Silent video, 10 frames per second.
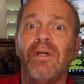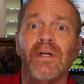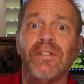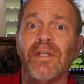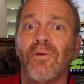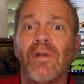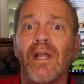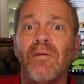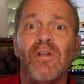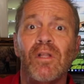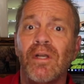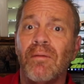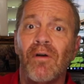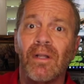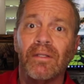a general liability
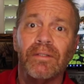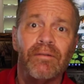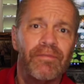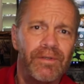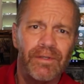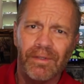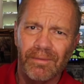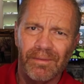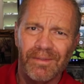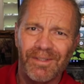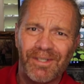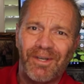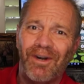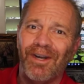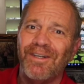policy for your
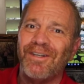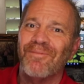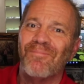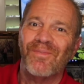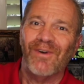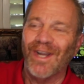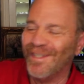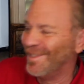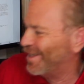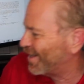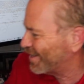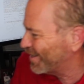construction project.